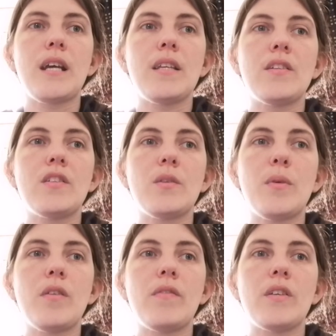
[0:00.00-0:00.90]
Titus, the
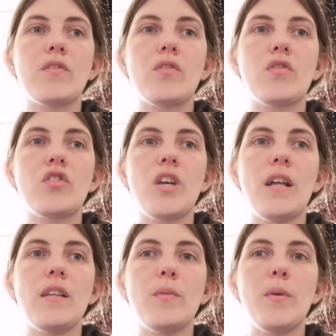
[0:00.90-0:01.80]
perfect son.
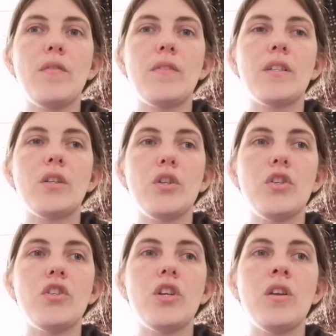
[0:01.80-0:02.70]
Charlie, the perfect
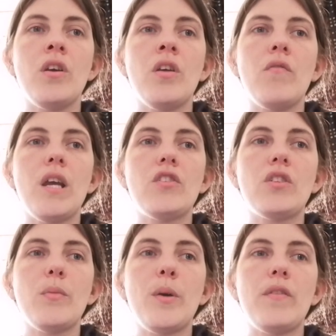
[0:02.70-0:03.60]
delusion.
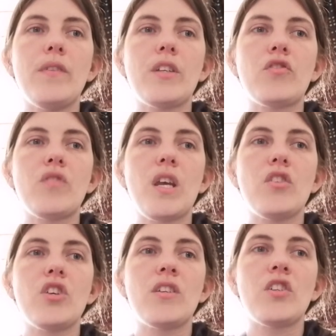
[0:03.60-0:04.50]
Rachel, the perfect
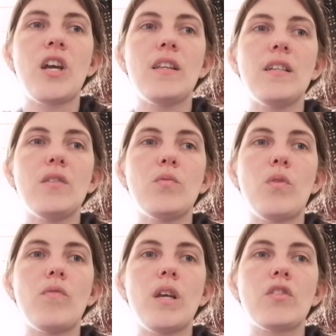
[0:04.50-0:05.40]
stranger. Charlie didn't
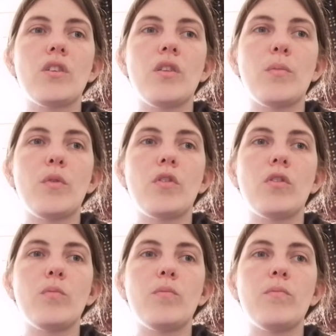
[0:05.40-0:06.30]
want Rachel at the book
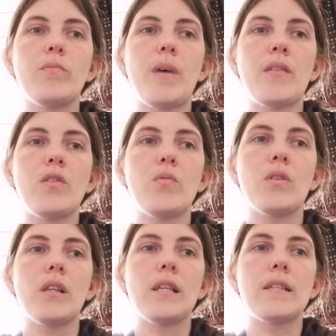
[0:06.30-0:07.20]
club. Matthew
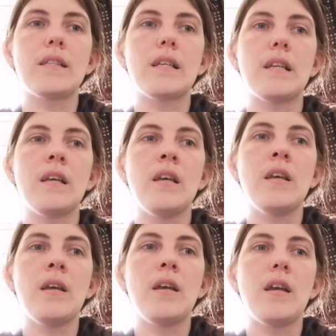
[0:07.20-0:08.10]
wouldn't listen.
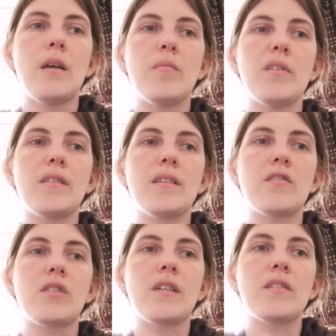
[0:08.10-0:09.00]
It
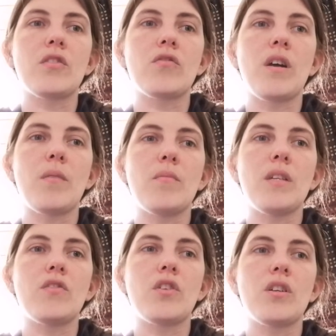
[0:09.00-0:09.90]
says, classic crime
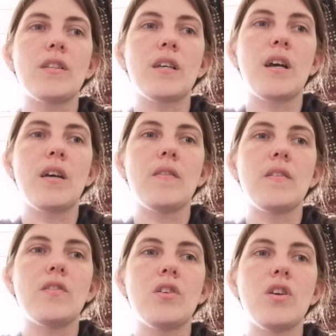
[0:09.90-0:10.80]
meets Donna Tartt in
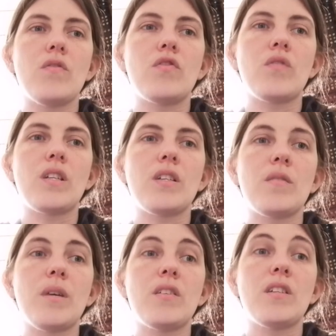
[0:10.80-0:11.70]
this nerve-shredding
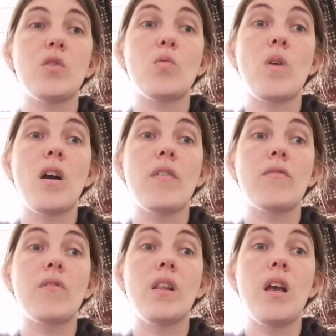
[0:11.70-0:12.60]
domestic noir
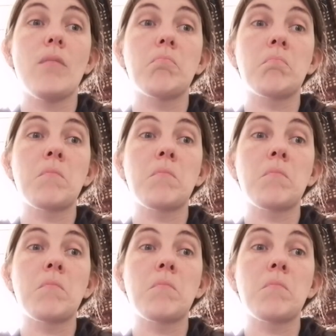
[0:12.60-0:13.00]
thriller